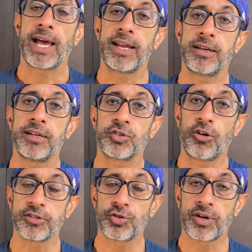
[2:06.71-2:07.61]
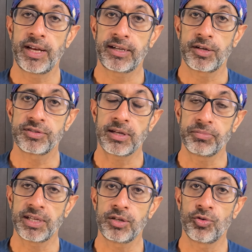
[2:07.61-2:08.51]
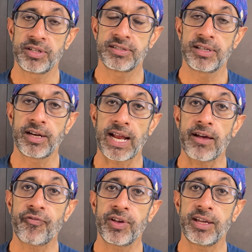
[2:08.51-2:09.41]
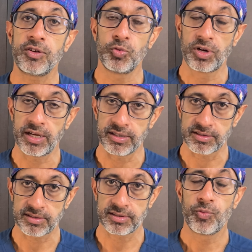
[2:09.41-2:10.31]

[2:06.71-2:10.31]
And it's also connected to something known as the raphe nucleus,